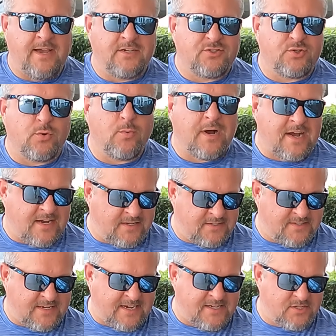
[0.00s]
Extra wide
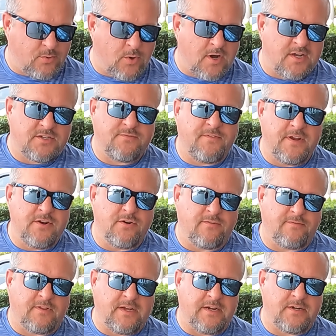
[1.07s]
Sasquatch
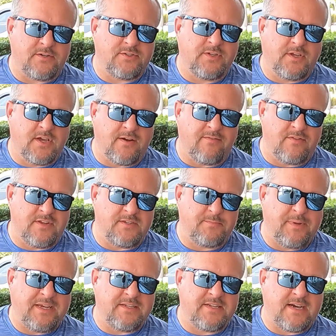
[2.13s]
fender flares to cover these
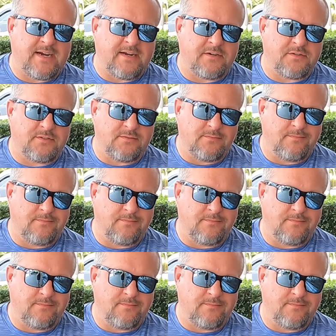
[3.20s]
big tires,